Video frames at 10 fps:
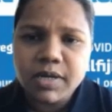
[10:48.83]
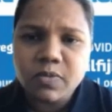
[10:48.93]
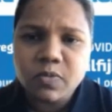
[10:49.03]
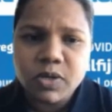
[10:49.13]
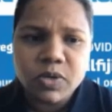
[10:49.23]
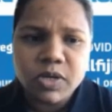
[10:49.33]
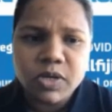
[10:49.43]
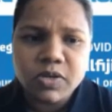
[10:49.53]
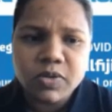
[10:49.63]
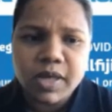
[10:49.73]
we look
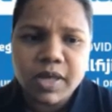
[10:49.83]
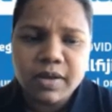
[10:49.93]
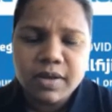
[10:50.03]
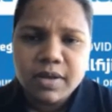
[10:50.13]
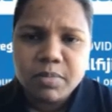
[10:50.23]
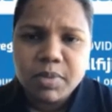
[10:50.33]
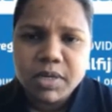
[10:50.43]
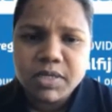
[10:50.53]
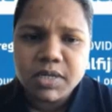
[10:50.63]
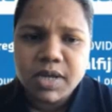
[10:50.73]
into that.
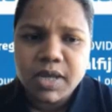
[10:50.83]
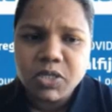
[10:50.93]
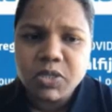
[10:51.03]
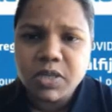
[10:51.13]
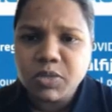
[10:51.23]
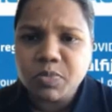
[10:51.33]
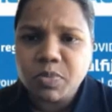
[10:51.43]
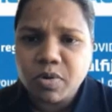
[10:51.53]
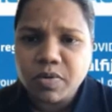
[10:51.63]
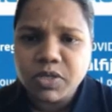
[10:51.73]
But as things
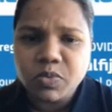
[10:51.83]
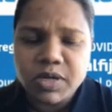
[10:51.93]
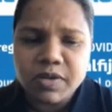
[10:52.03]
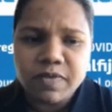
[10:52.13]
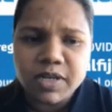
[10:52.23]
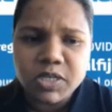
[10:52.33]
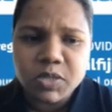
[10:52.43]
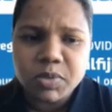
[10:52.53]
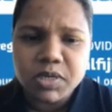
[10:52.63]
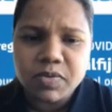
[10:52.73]
progress, we'll advise.
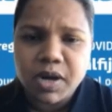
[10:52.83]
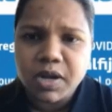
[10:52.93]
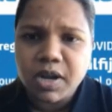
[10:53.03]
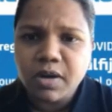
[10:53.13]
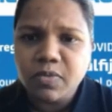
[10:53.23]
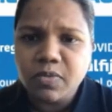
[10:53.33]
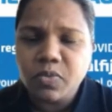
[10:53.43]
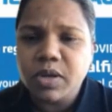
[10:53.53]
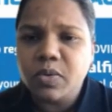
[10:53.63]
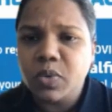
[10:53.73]
But right now,
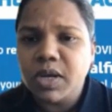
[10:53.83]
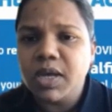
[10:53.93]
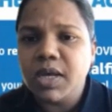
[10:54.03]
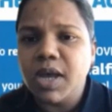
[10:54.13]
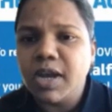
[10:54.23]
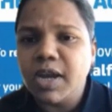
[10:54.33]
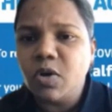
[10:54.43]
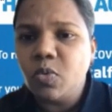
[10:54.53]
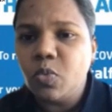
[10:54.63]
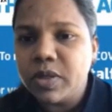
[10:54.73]
I
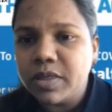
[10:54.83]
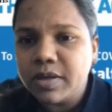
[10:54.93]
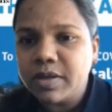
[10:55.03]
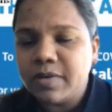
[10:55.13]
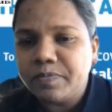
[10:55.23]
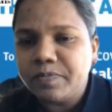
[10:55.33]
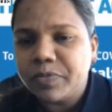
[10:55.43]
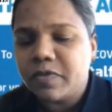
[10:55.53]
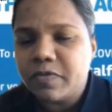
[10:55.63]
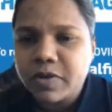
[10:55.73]
know with the
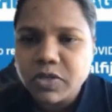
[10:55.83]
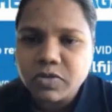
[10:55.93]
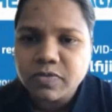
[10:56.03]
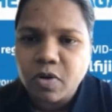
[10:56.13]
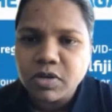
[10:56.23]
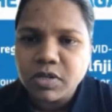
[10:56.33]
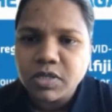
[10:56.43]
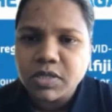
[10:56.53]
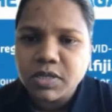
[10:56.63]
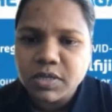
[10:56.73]
1st of
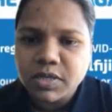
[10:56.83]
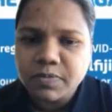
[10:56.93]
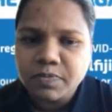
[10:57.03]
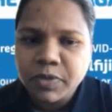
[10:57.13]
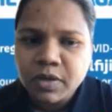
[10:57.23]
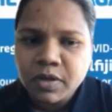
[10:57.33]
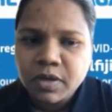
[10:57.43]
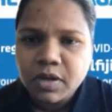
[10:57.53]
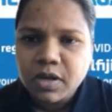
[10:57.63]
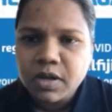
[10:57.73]
August,
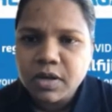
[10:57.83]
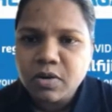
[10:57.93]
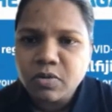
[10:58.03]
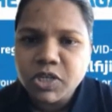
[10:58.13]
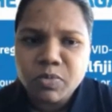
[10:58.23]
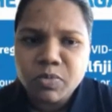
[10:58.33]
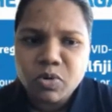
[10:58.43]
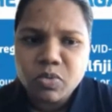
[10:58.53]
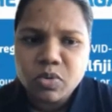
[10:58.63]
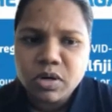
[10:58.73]
no jab,
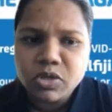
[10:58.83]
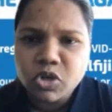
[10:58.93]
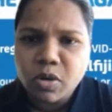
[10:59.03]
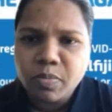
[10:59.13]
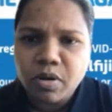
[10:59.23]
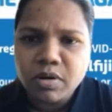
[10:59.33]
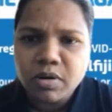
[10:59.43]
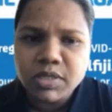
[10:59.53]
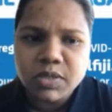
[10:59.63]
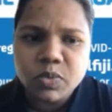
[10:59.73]
no job
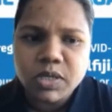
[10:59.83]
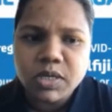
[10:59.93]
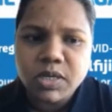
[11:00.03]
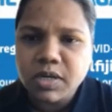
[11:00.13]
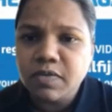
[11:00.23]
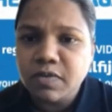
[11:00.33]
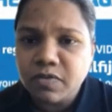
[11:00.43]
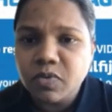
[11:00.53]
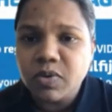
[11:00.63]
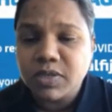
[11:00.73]
policy, we did give a
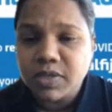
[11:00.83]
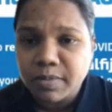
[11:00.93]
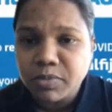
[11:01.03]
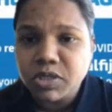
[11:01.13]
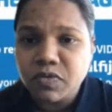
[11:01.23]
few exemptions